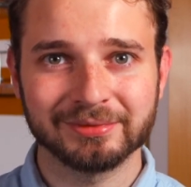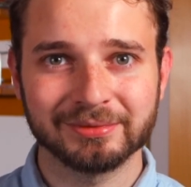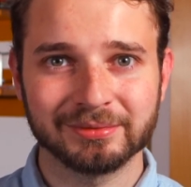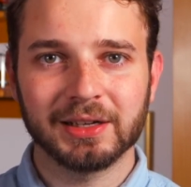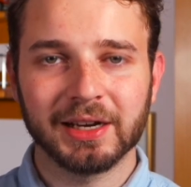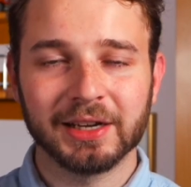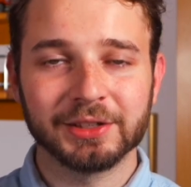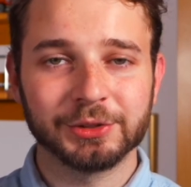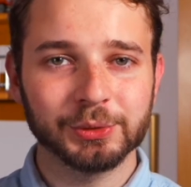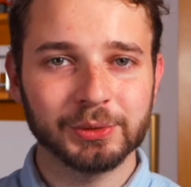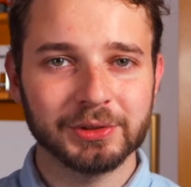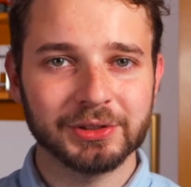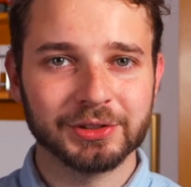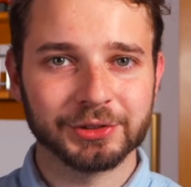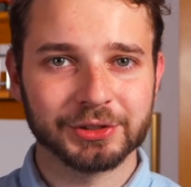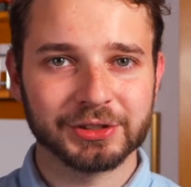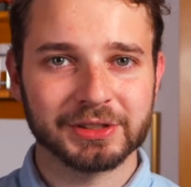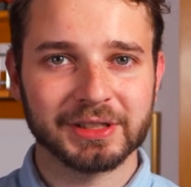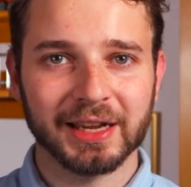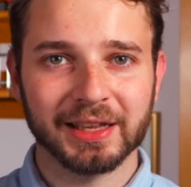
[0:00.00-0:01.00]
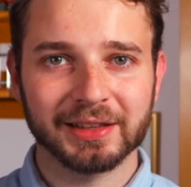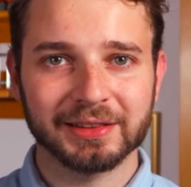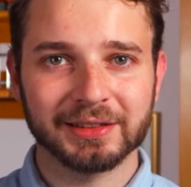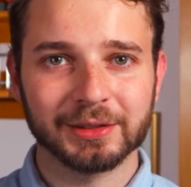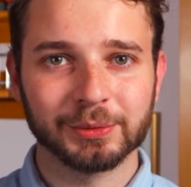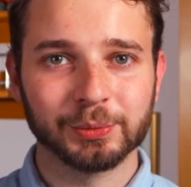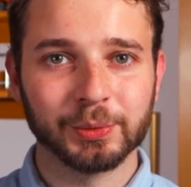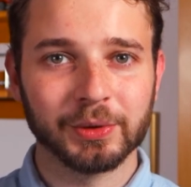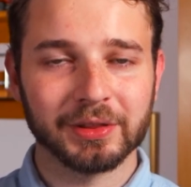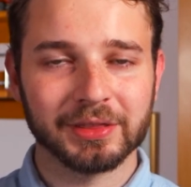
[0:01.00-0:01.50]
I do understand
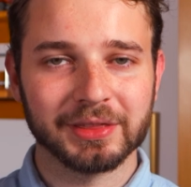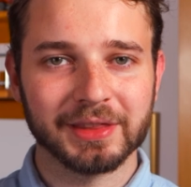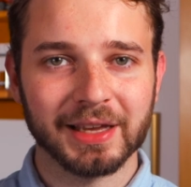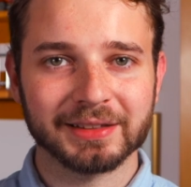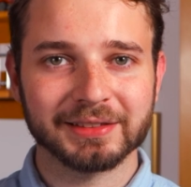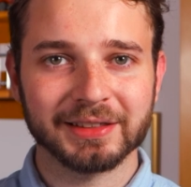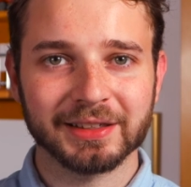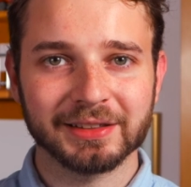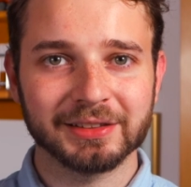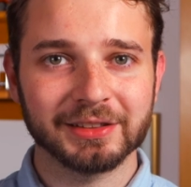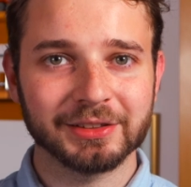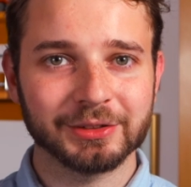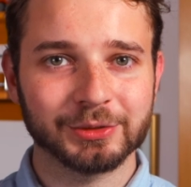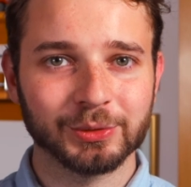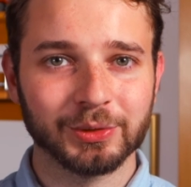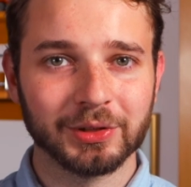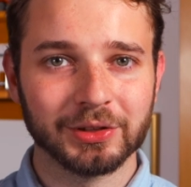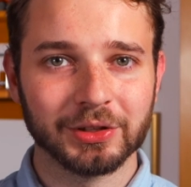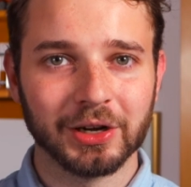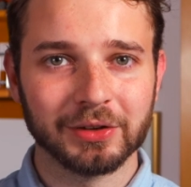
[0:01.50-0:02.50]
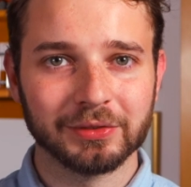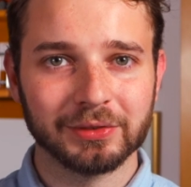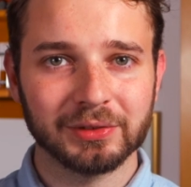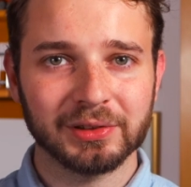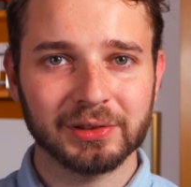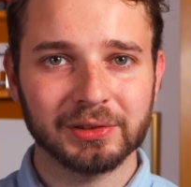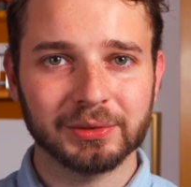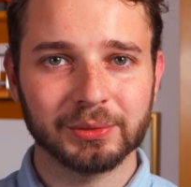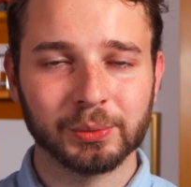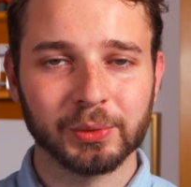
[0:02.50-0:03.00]
that with that ending to the
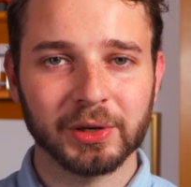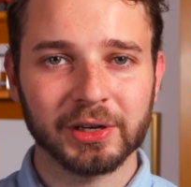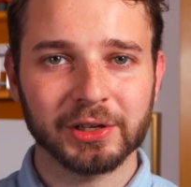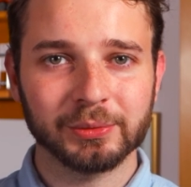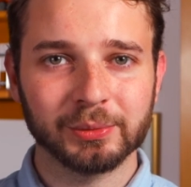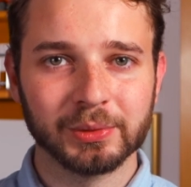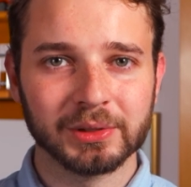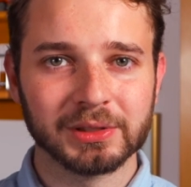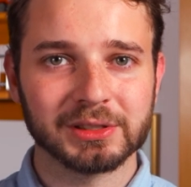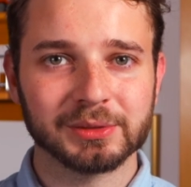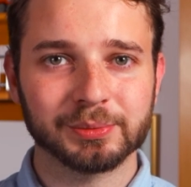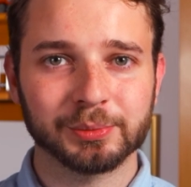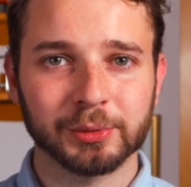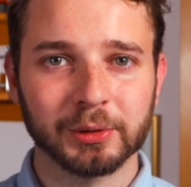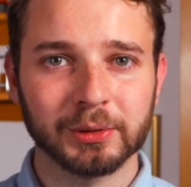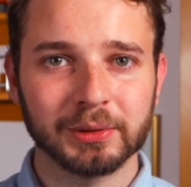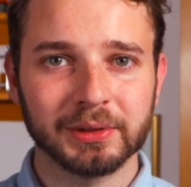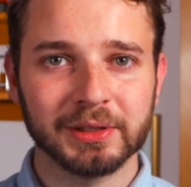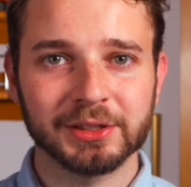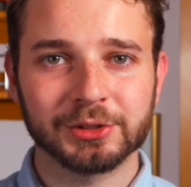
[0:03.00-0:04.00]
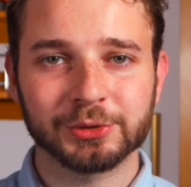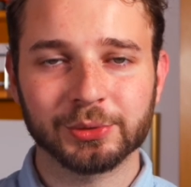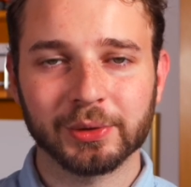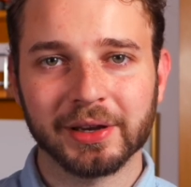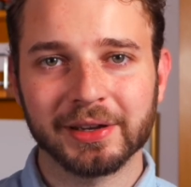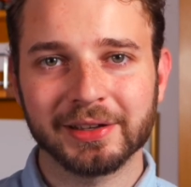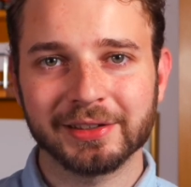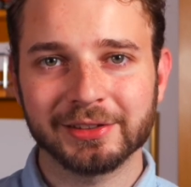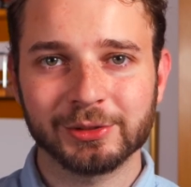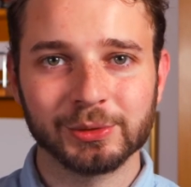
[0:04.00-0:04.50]
novel, Weir was probably
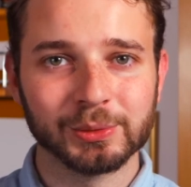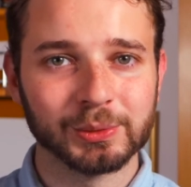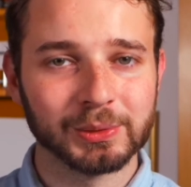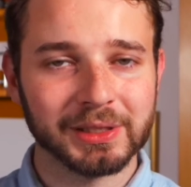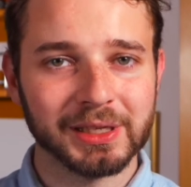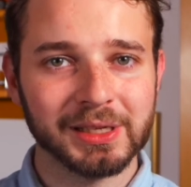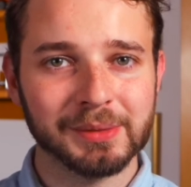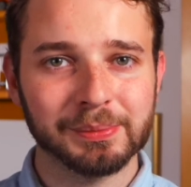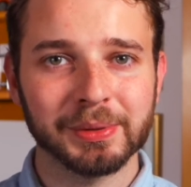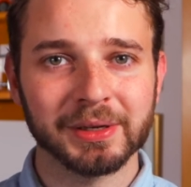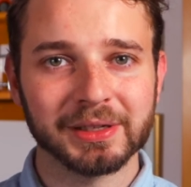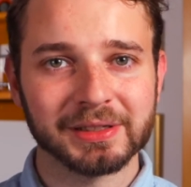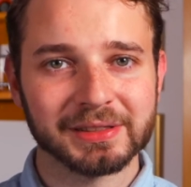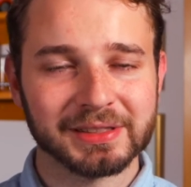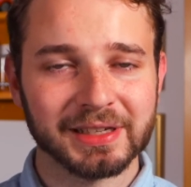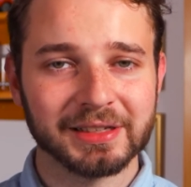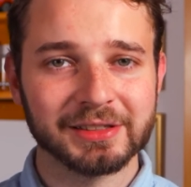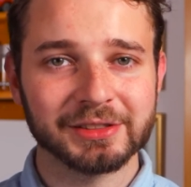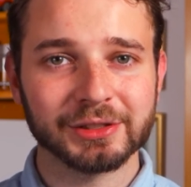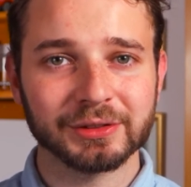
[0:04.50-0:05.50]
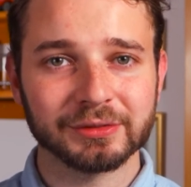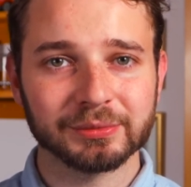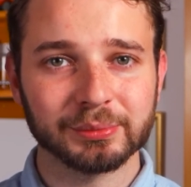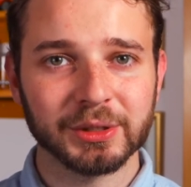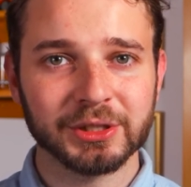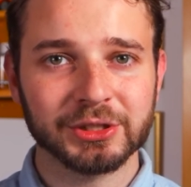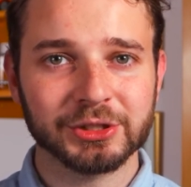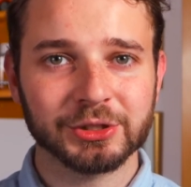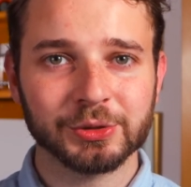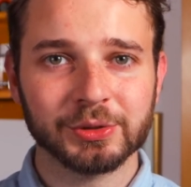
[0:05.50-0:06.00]
trying to keep a sense of
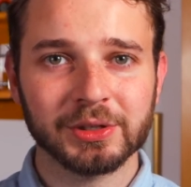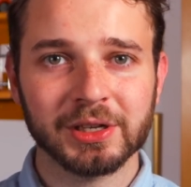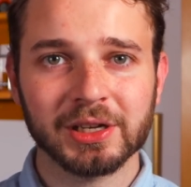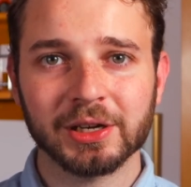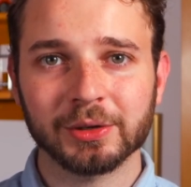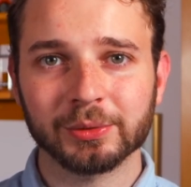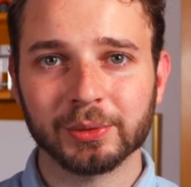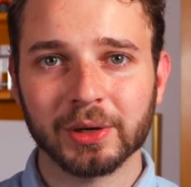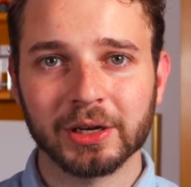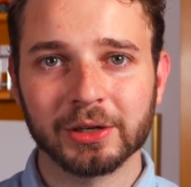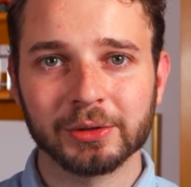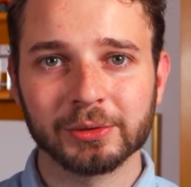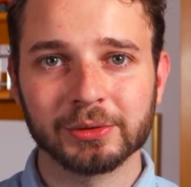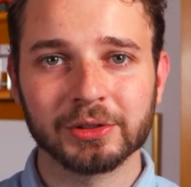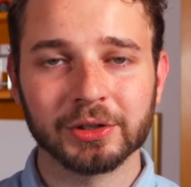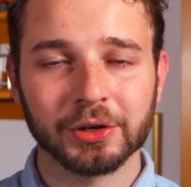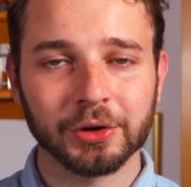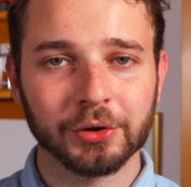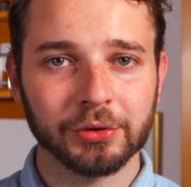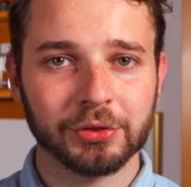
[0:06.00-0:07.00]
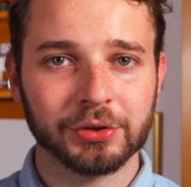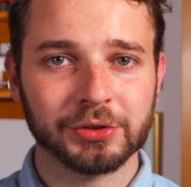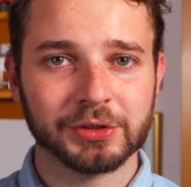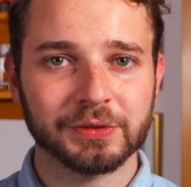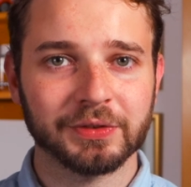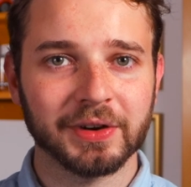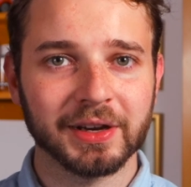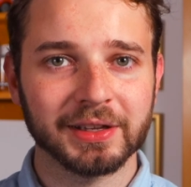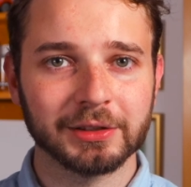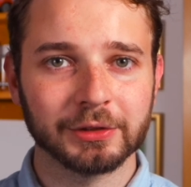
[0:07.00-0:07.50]
mystery around Earth's
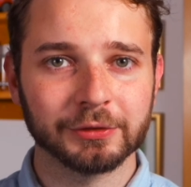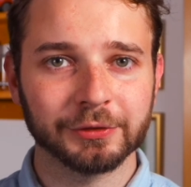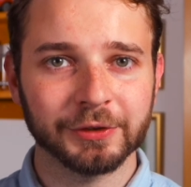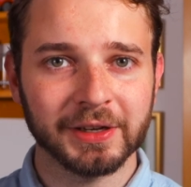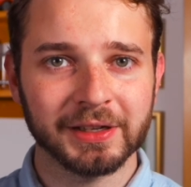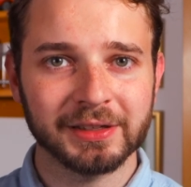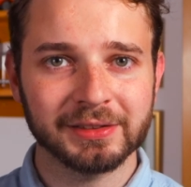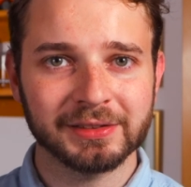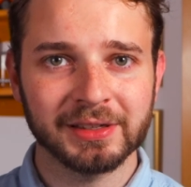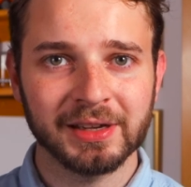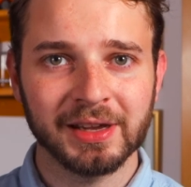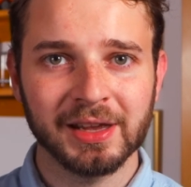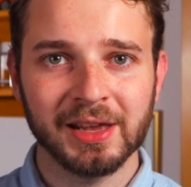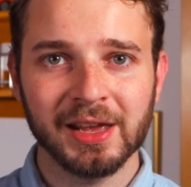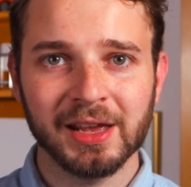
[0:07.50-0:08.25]
final fate,